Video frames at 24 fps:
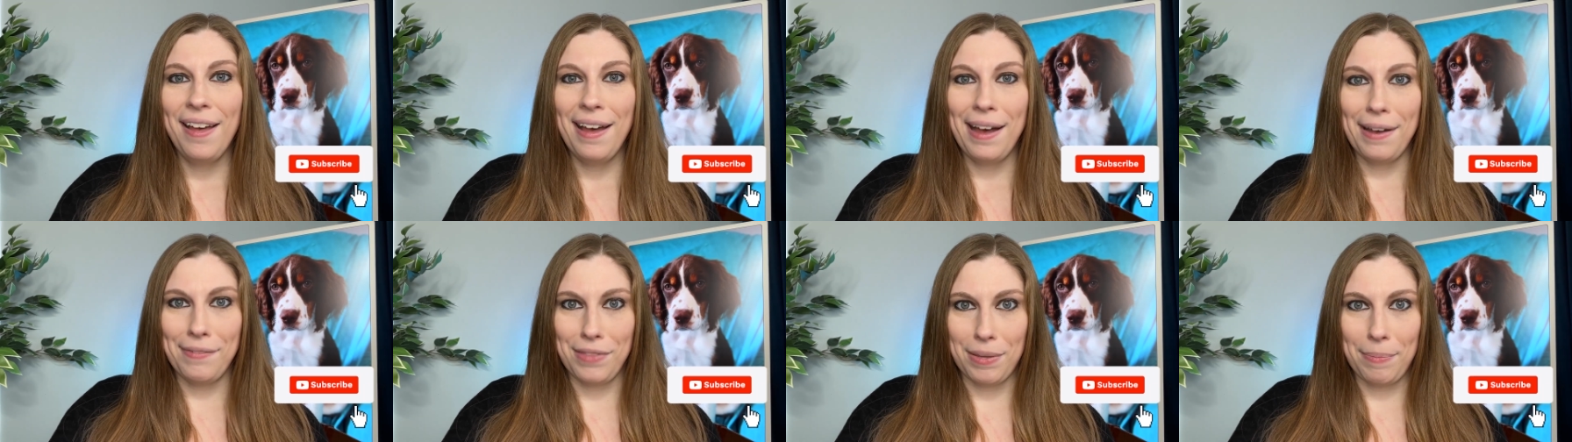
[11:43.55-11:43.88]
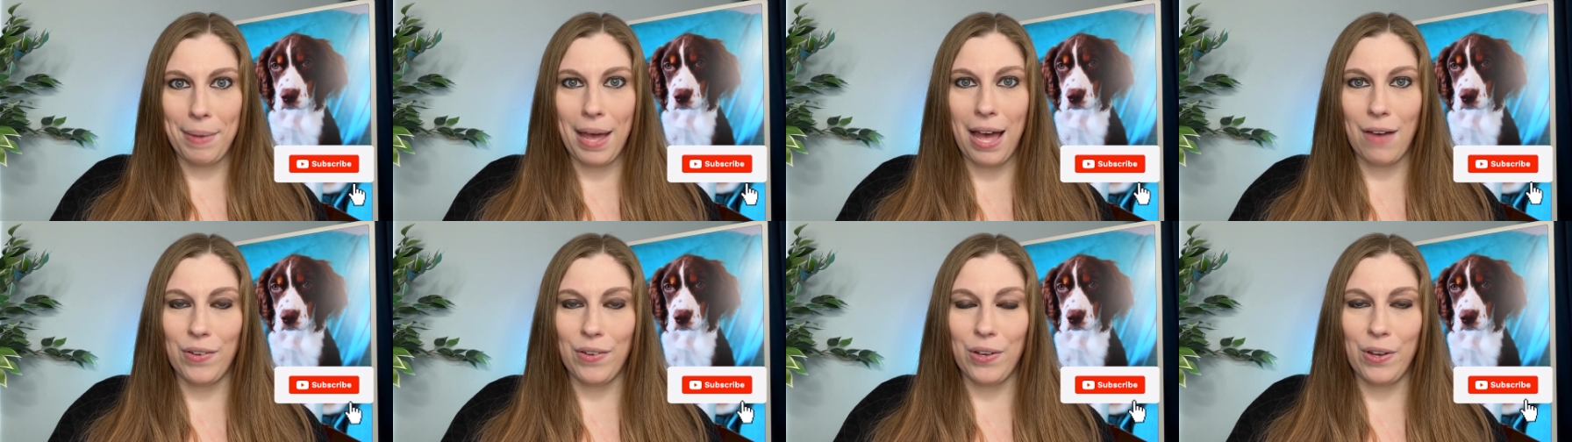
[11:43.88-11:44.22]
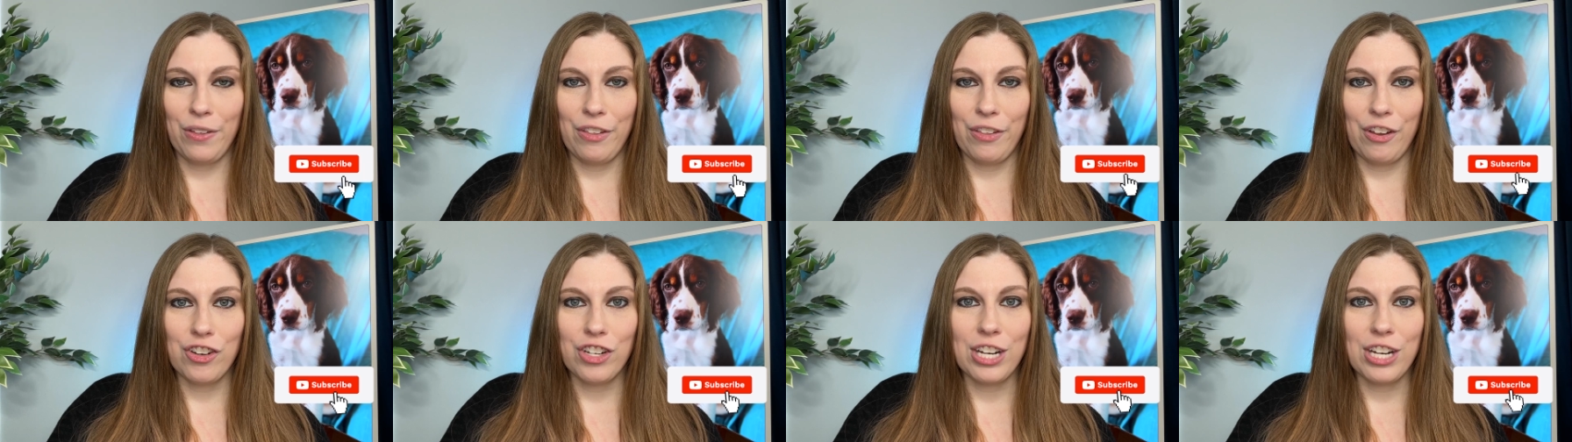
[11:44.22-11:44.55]
of them having
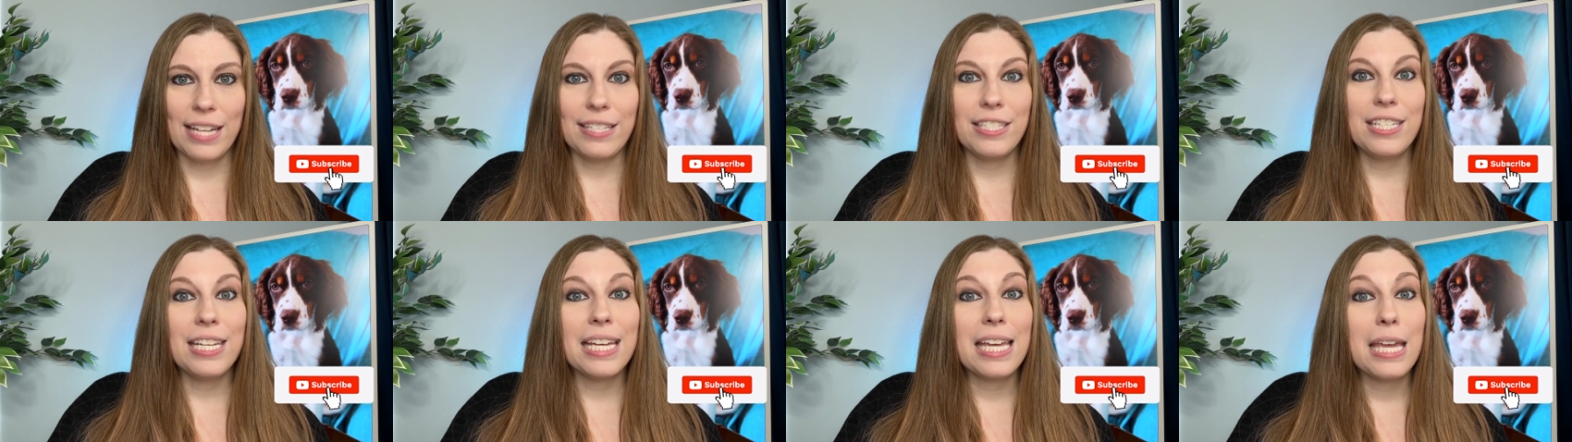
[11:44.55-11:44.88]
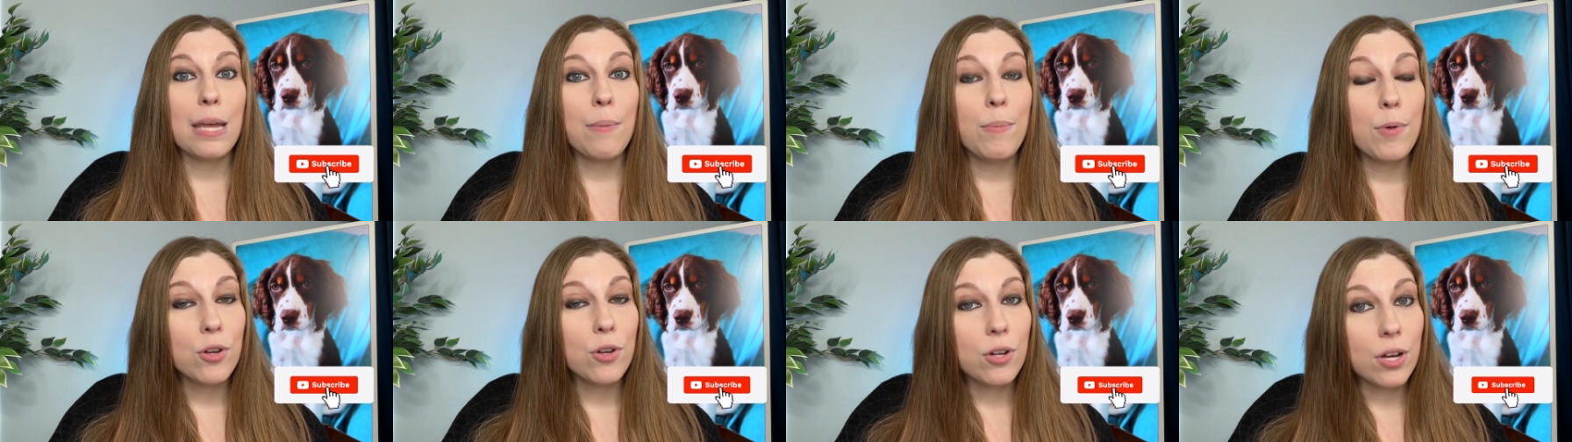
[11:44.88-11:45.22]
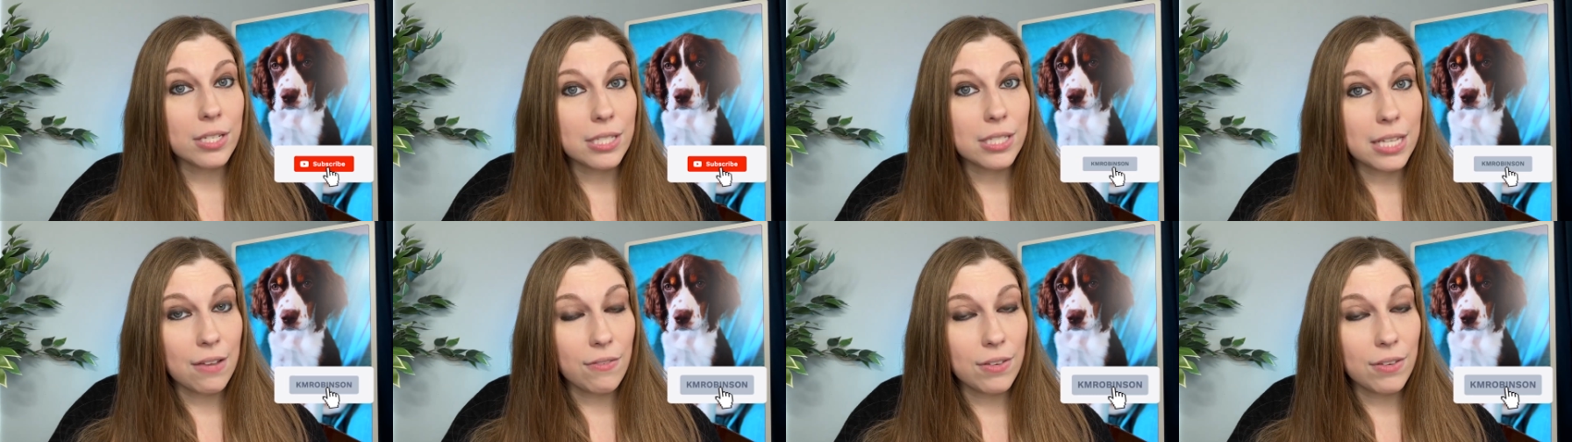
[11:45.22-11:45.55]
all their shots to keep your
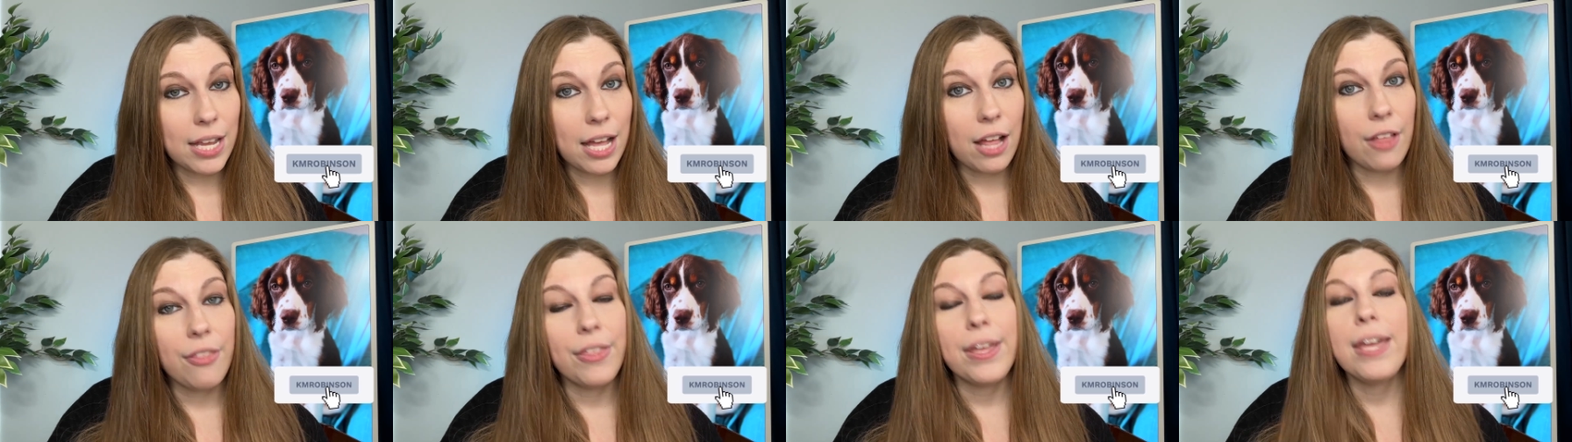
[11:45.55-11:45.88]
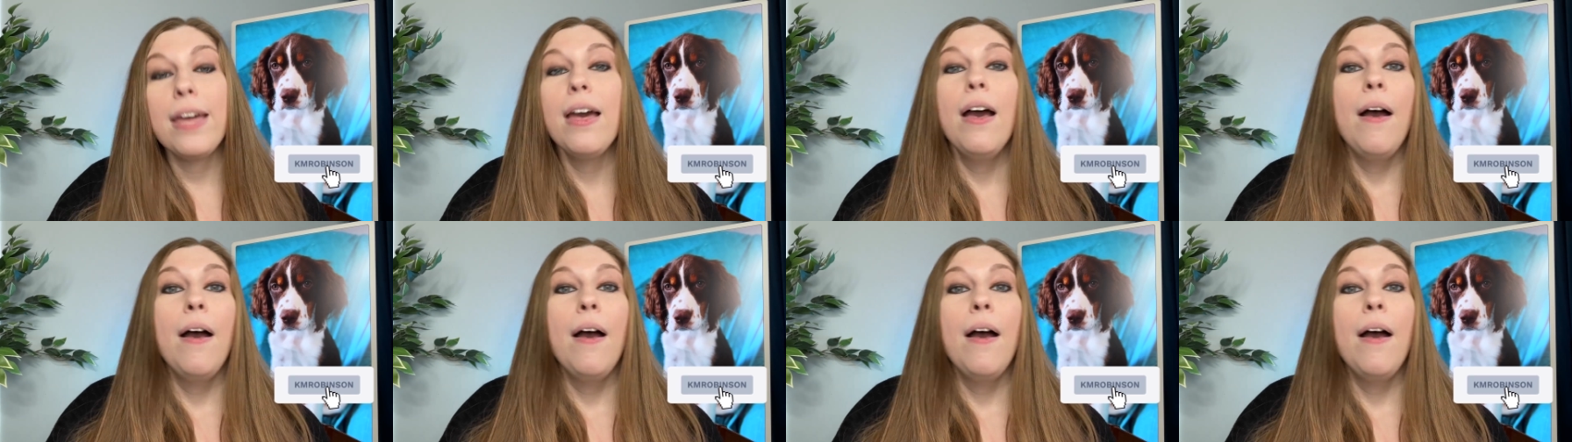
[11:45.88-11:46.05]
dog safe and healthy.